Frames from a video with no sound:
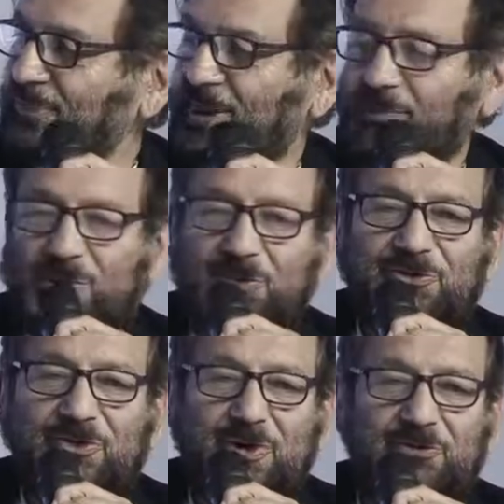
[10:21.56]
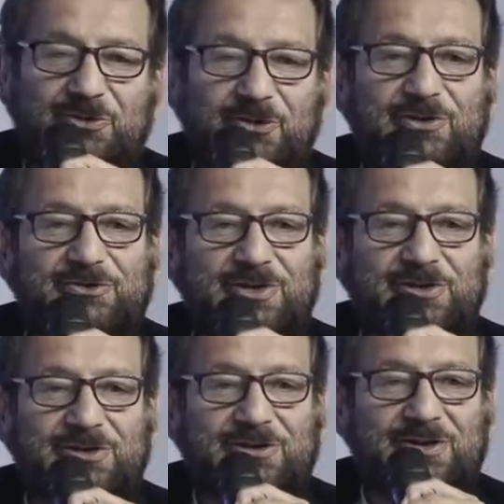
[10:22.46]
and people said I was crazy.
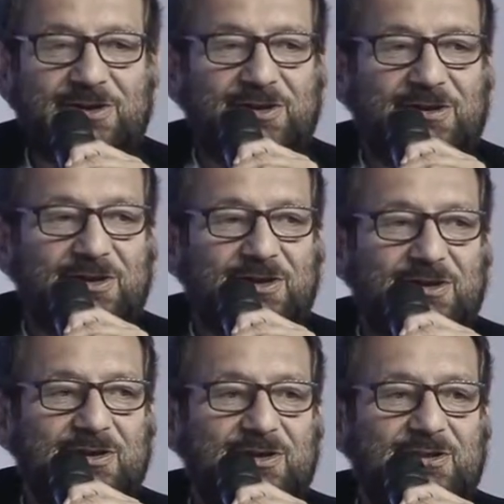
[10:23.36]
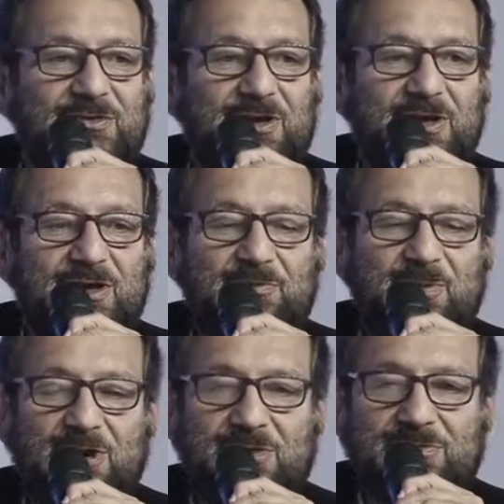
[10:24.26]
Then I
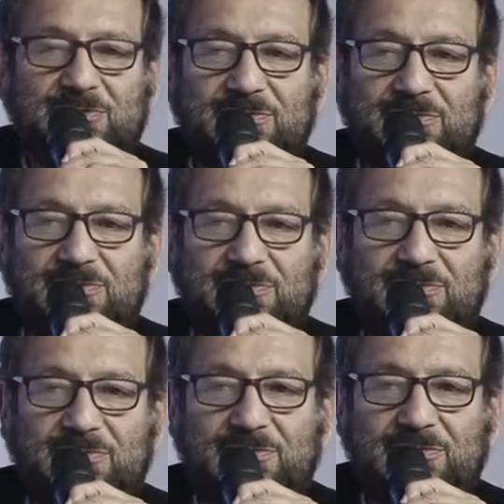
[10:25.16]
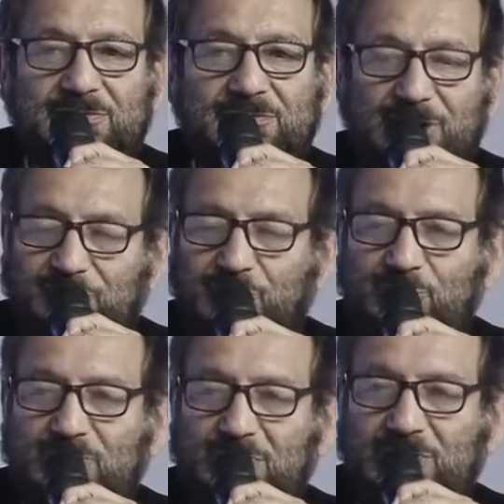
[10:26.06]
made
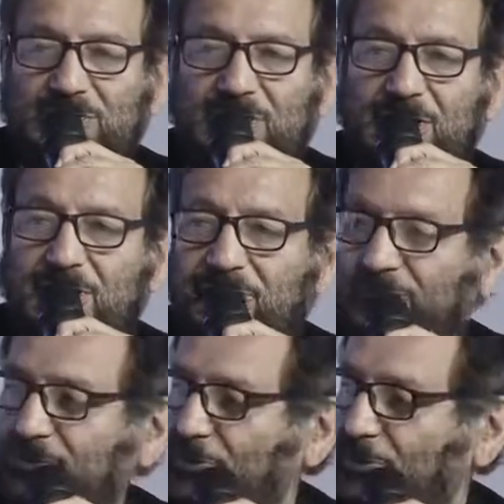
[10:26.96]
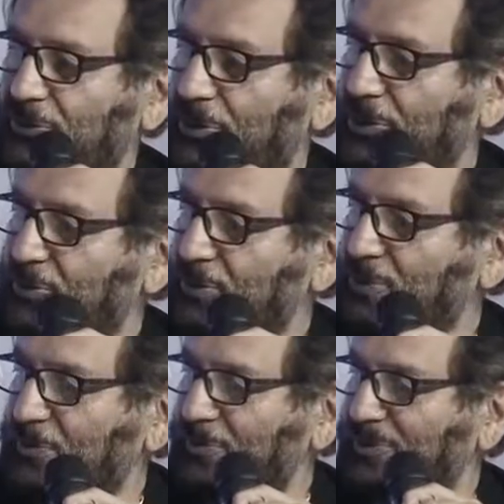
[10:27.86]
Masoom and then I left to go to Hollywood and
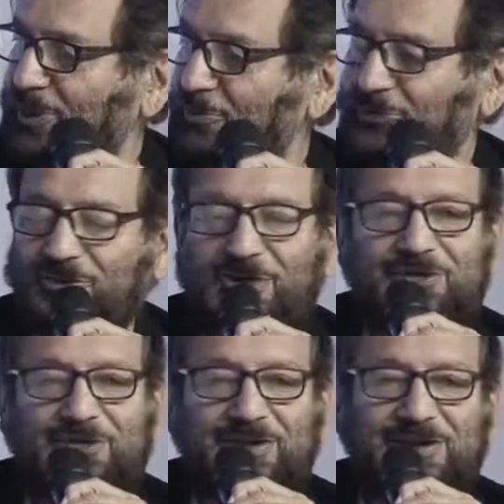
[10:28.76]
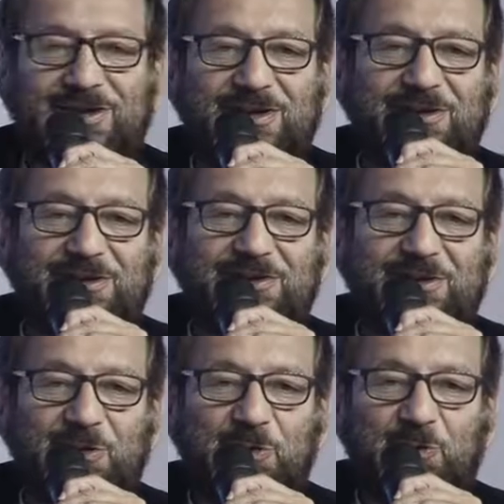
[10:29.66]
people said I was crazy.
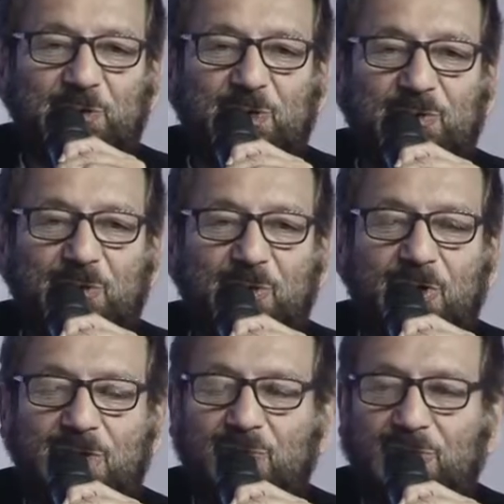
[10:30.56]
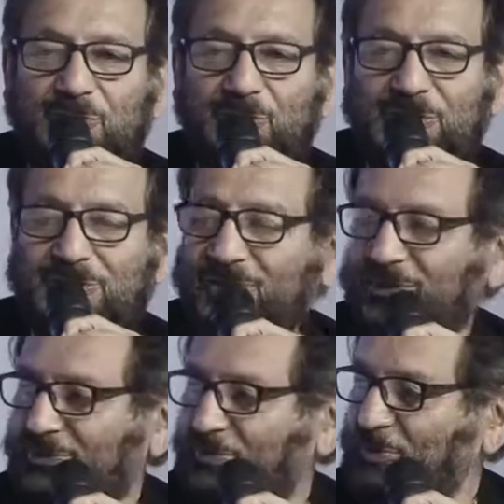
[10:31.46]
Then I went from Hollywood into other
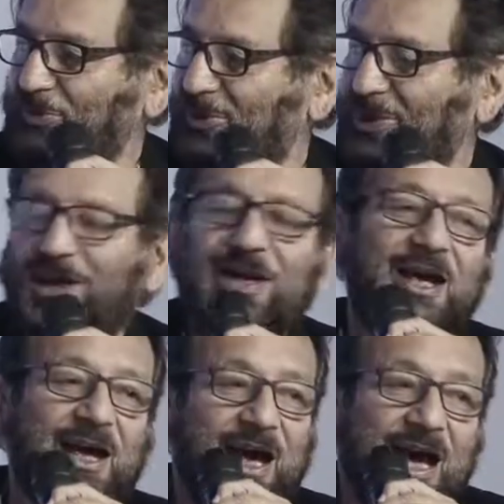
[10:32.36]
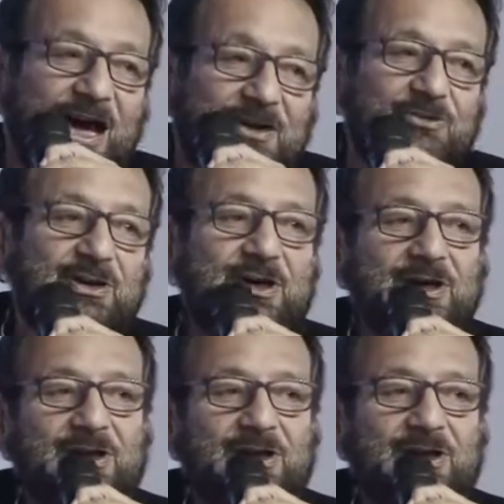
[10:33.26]
things. People said, actually,